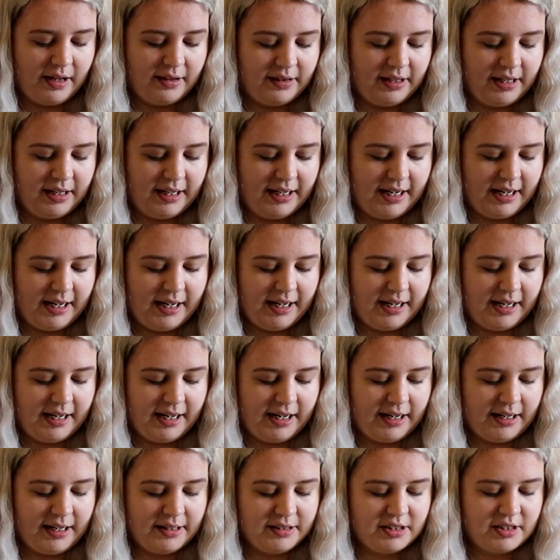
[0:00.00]

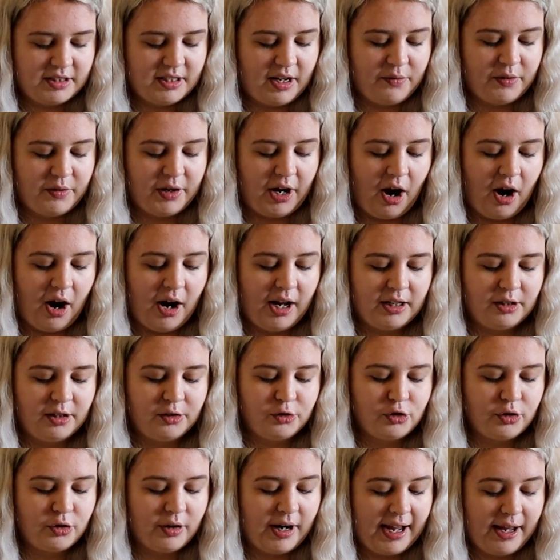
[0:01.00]
The Discovery
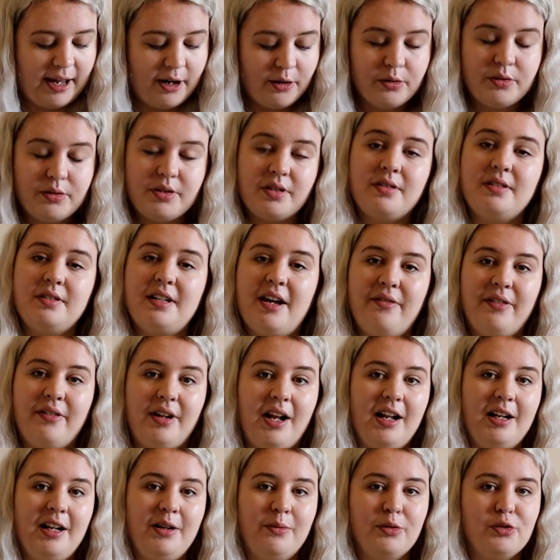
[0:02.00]
Island trails,
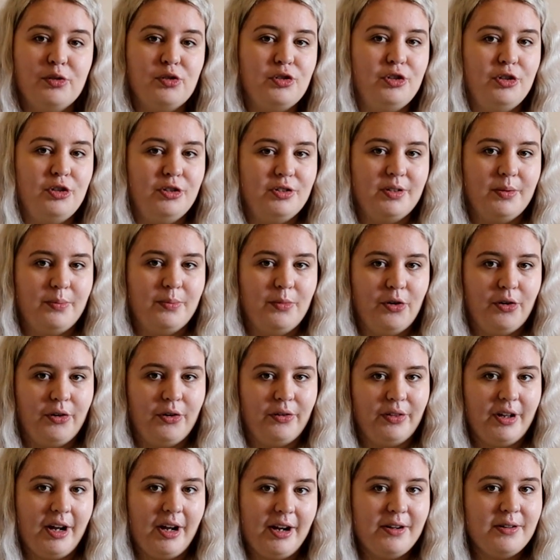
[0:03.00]
definitely want to do some
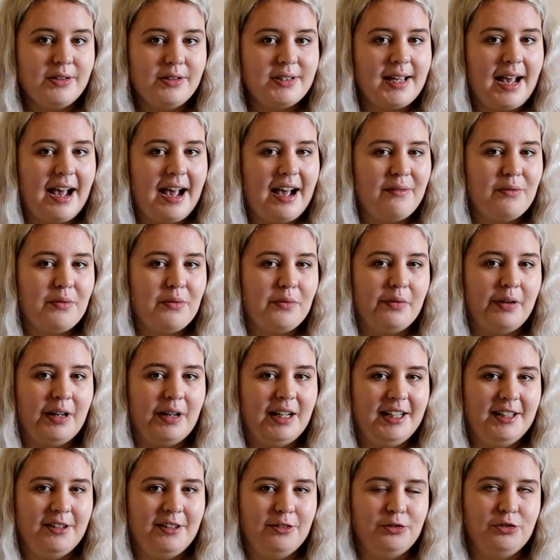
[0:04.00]
more of those. Haven't
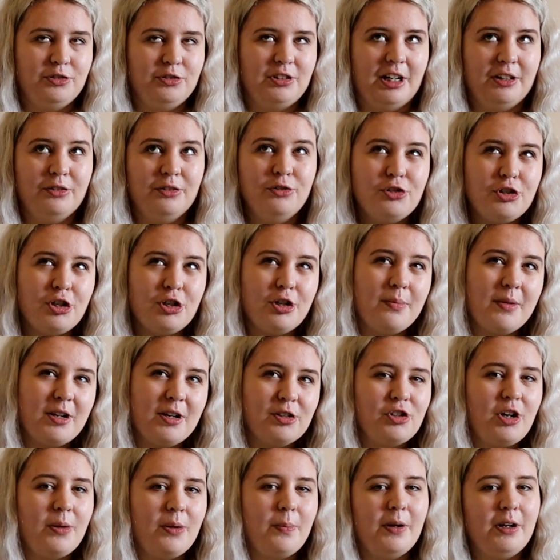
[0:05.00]
really done too
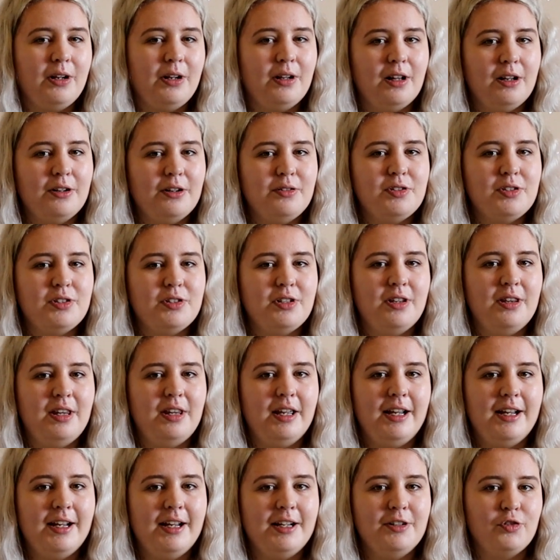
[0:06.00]
much up and close to
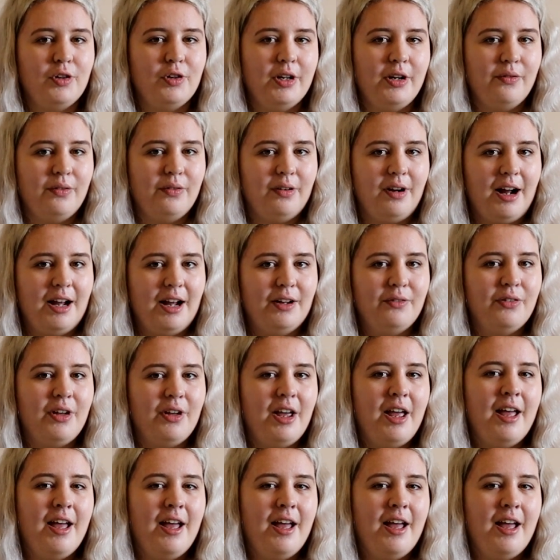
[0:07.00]
the Tree of Life,